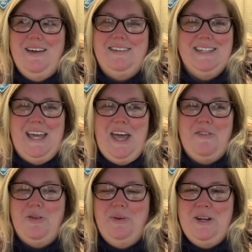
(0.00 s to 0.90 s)
to get
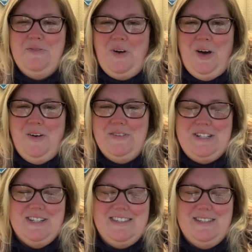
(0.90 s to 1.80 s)
everyone involved. And
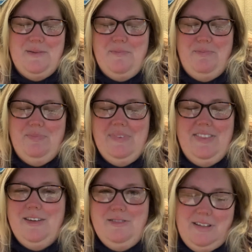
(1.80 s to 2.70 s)
just
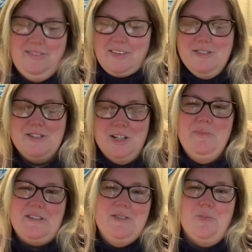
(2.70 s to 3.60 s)
there's going to
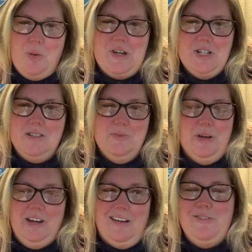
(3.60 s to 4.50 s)
be some questions
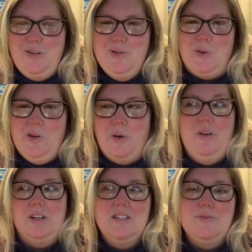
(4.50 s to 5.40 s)
where if you don't know,
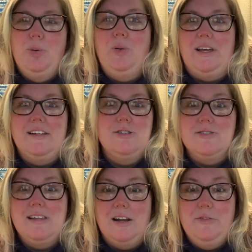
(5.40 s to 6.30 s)
you can just pull
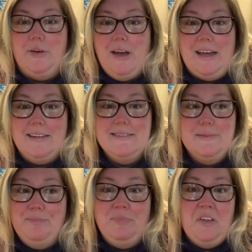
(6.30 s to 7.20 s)
answers out of your ass
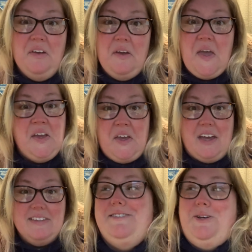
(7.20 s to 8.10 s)
and
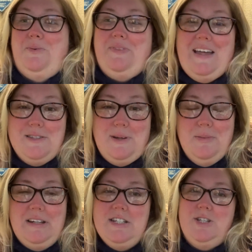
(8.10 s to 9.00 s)
guess. So that's what
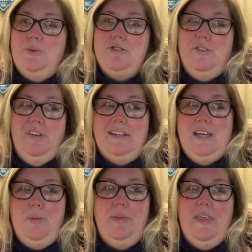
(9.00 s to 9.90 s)
I'm going to do, a trivia
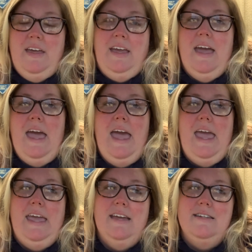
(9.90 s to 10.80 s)
type thing.
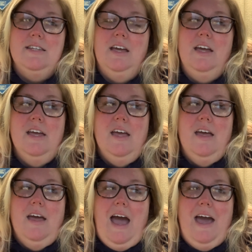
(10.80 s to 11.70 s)
And
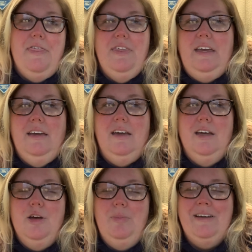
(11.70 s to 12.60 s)
I think
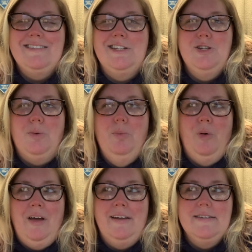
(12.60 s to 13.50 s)
because I don't
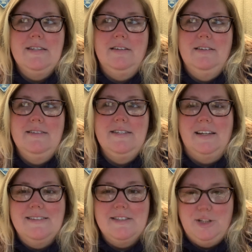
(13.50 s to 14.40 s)
want to
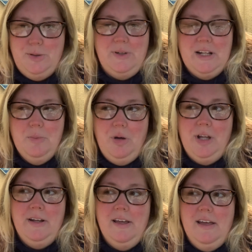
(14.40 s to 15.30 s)
exclude
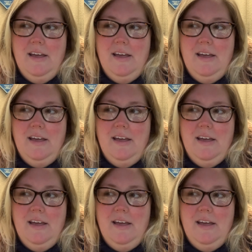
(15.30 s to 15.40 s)
anyone,